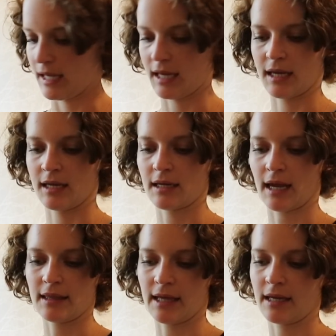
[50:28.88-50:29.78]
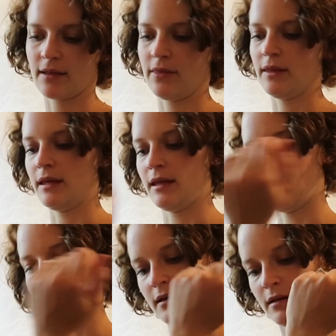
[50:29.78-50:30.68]
and I like
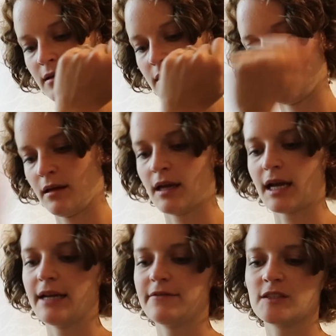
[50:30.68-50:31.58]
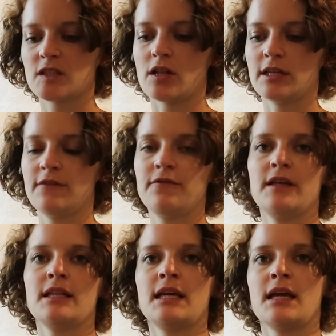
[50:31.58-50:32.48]
the kind of solid
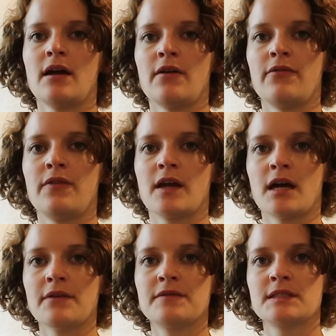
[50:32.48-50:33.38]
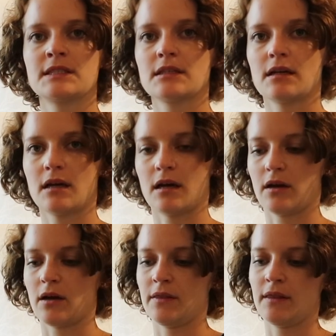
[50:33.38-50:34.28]
feeling of the cuffs
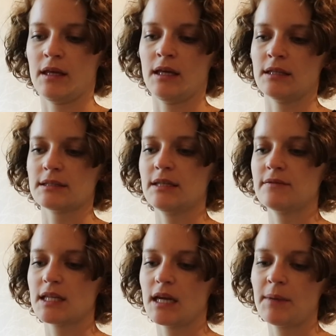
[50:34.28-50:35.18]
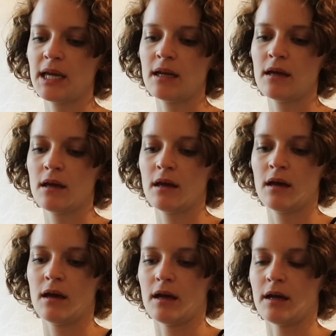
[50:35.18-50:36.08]
on the sleeves that I made.
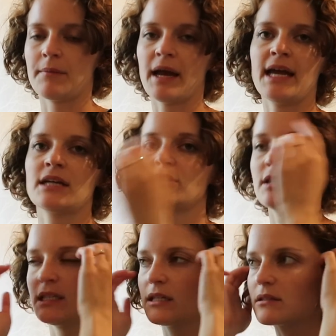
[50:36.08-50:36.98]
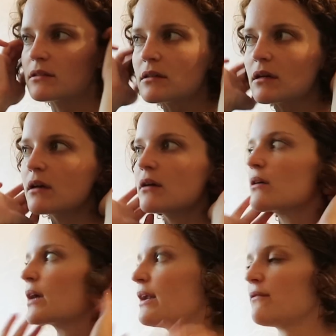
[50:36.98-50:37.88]
I actually
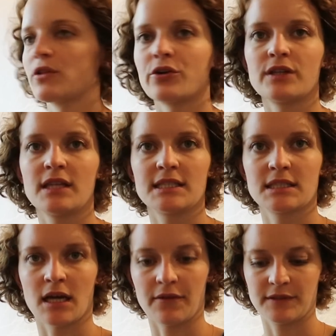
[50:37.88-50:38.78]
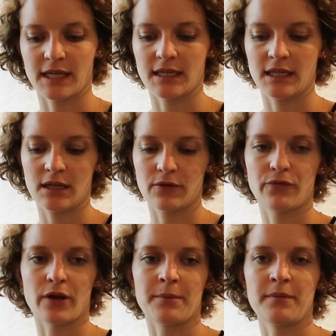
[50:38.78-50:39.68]
kind of learned this cuff technique
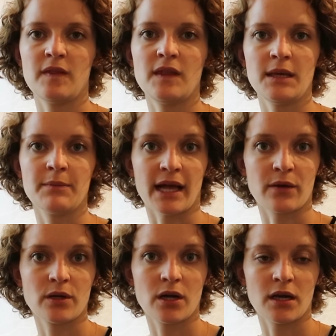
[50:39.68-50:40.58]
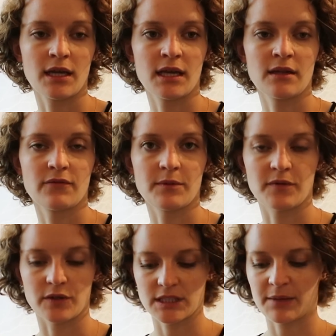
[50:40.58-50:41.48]
from the Blackwood cardigan from
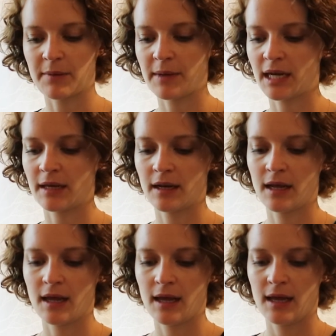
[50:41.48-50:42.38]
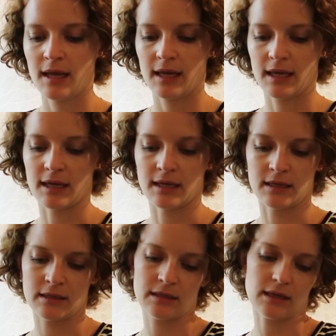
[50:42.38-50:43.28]
the first time I made it,
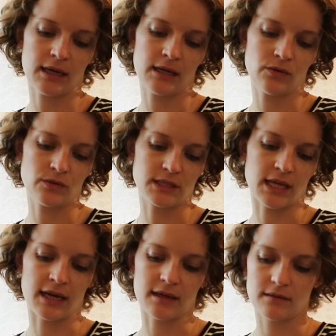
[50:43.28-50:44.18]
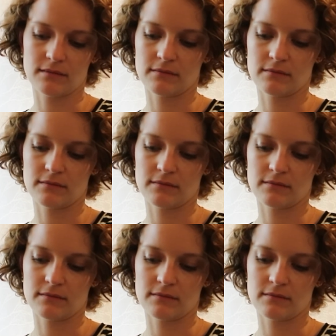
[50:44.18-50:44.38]
and I use that